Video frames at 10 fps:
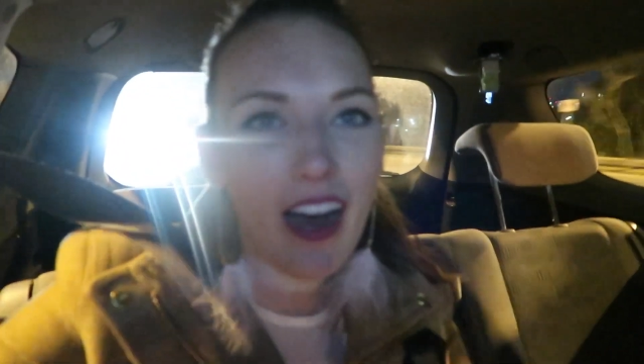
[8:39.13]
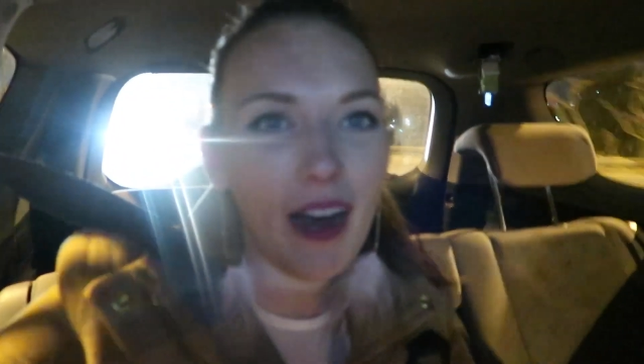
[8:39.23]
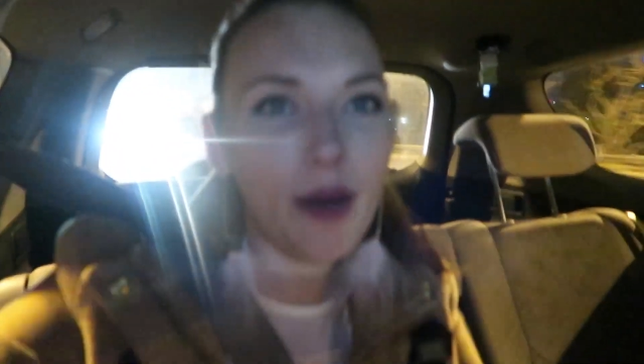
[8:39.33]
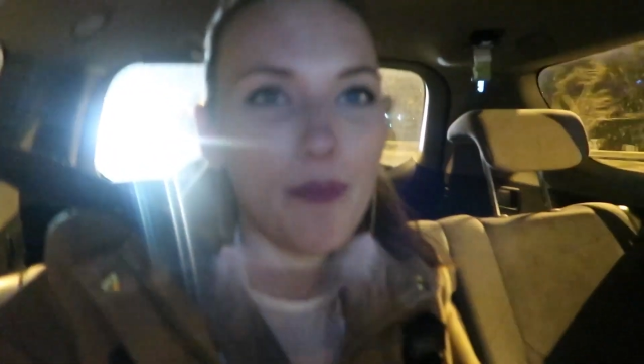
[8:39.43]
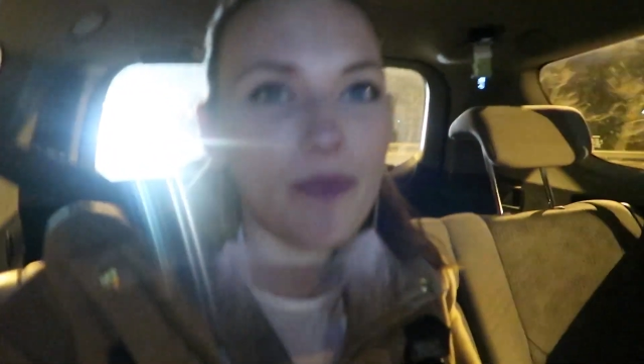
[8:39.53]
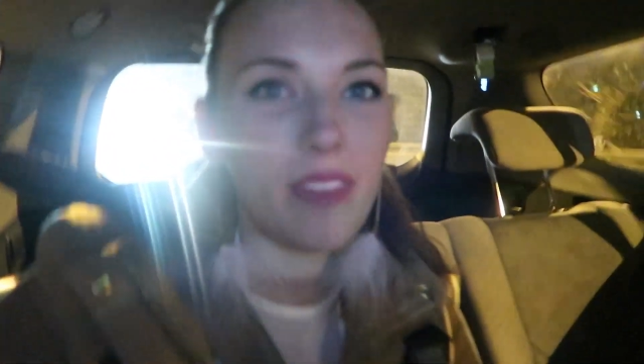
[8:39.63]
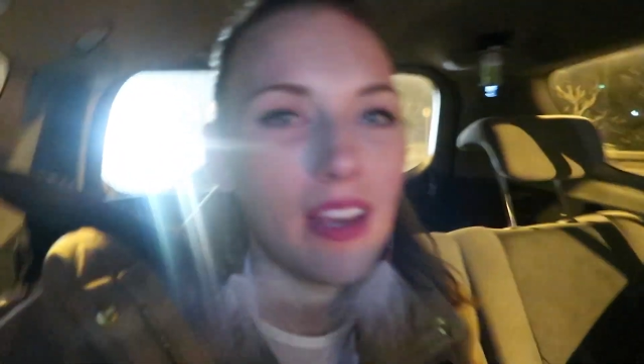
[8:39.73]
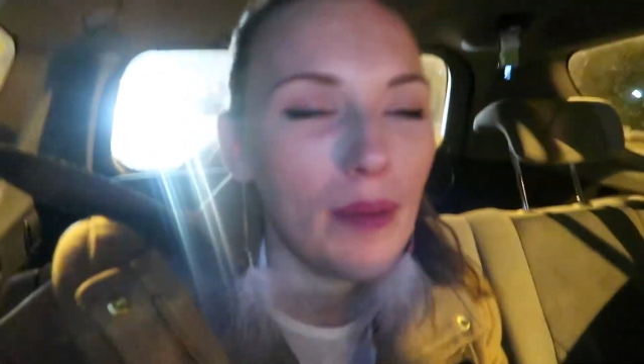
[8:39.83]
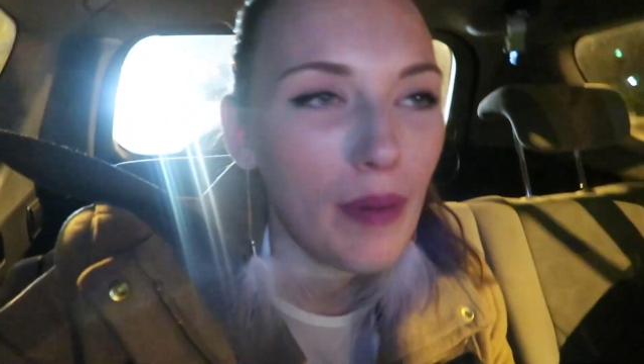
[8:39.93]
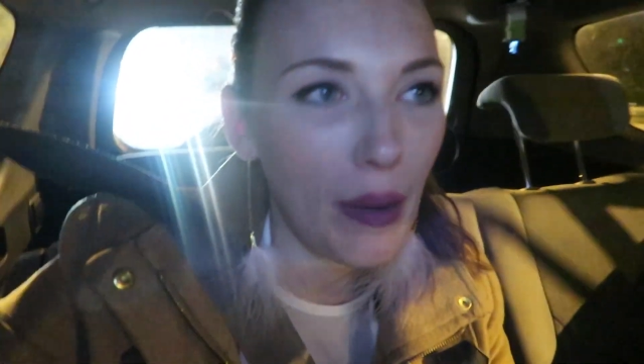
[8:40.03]

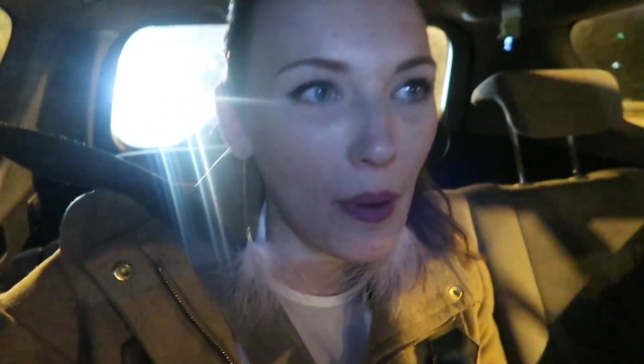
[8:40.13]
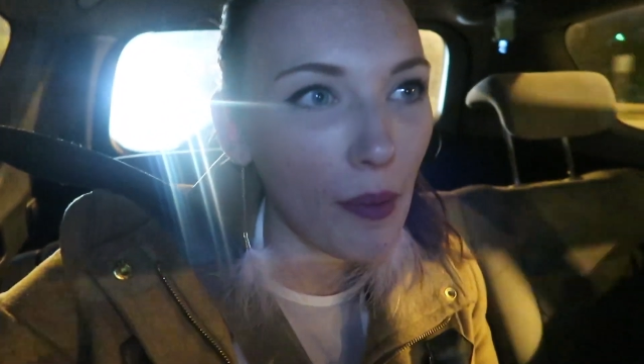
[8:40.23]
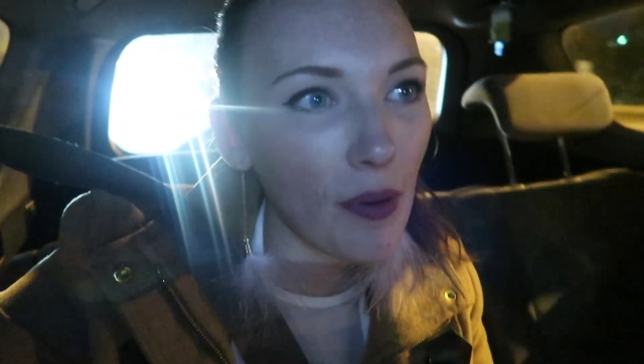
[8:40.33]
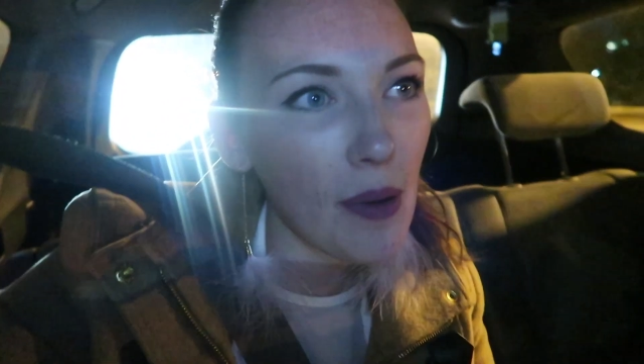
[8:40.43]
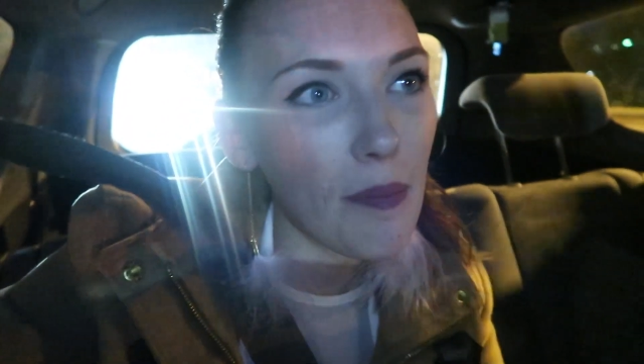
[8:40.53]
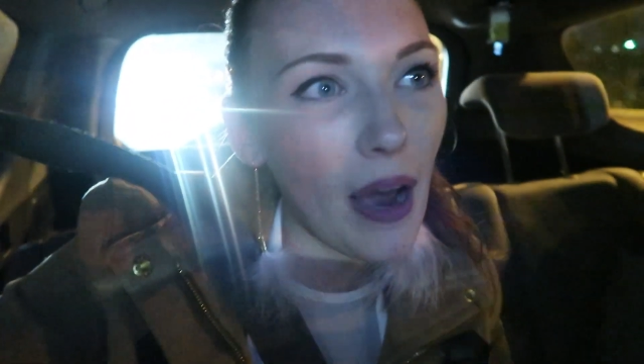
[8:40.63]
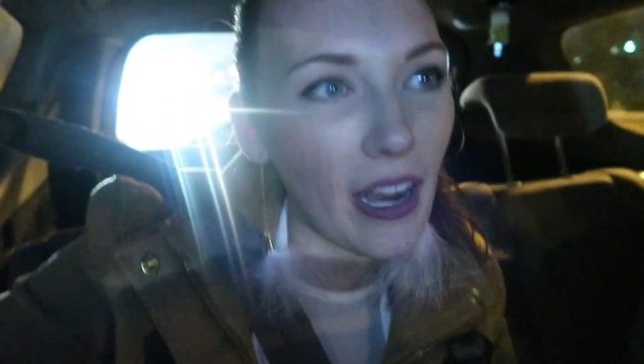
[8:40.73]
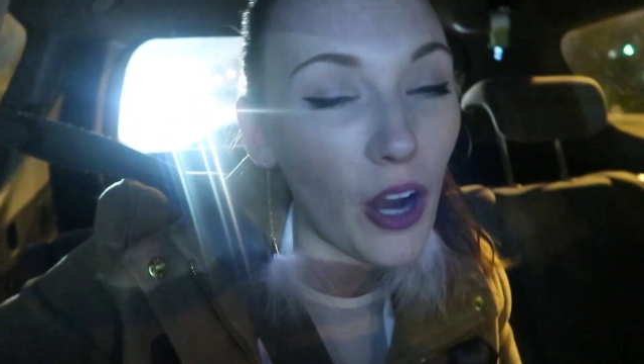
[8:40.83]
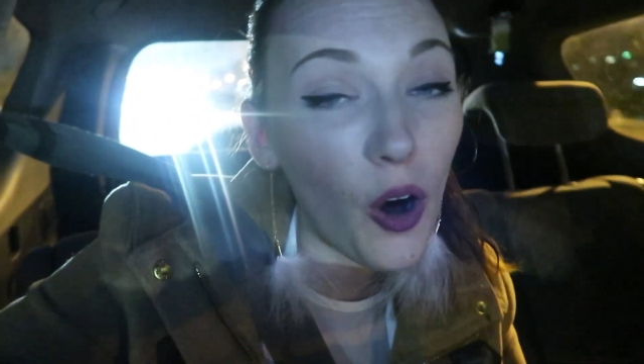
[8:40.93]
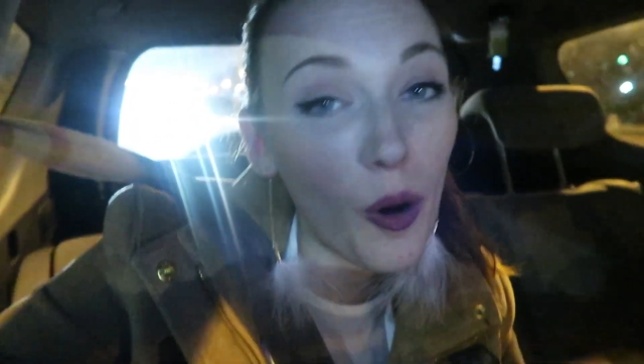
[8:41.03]
Um, I'm on my way
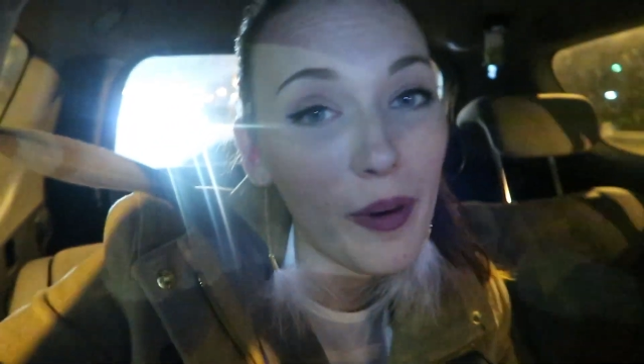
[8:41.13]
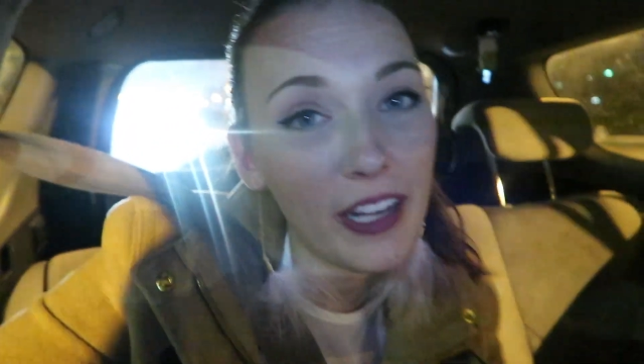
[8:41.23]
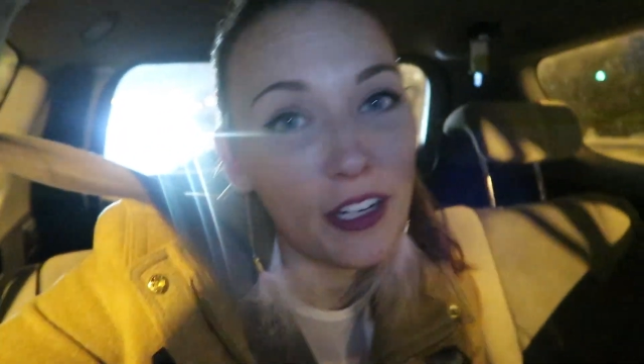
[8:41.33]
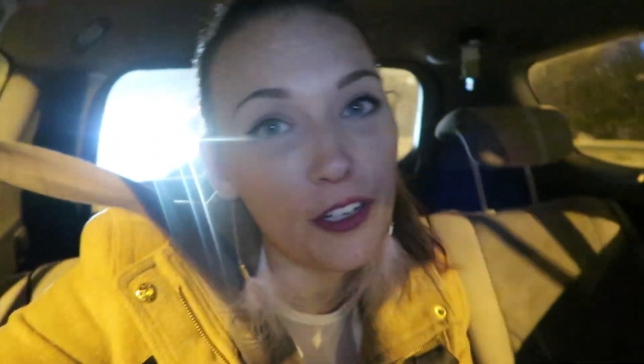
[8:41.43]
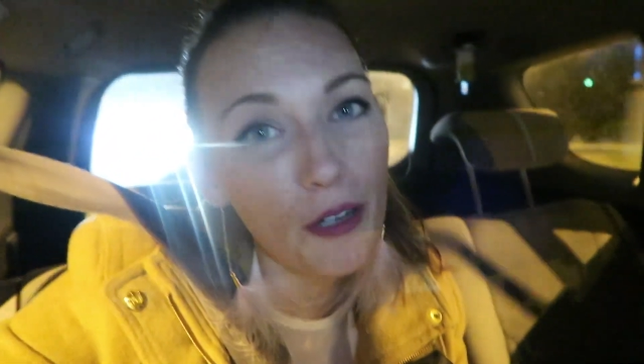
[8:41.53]
back home in an